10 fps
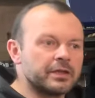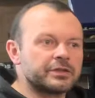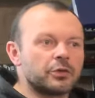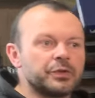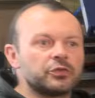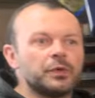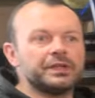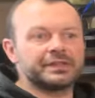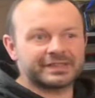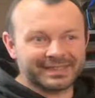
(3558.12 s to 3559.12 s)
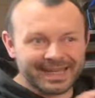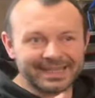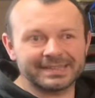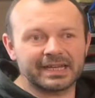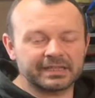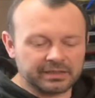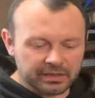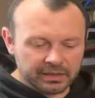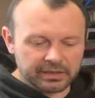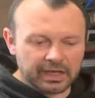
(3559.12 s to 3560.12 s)
So between the standard
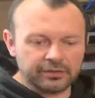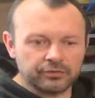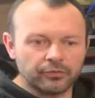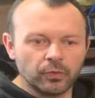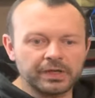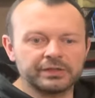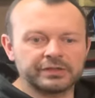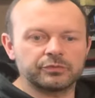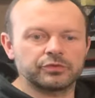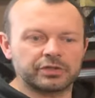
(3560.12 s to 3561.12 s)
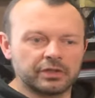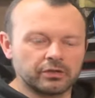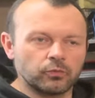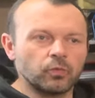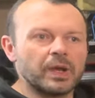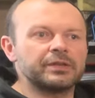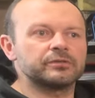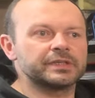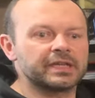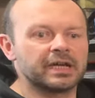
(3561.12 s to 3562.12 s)
uh, kind of weight distribution and the weight
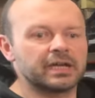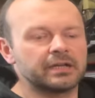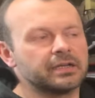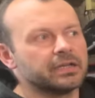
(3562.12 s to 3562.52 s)
of the car,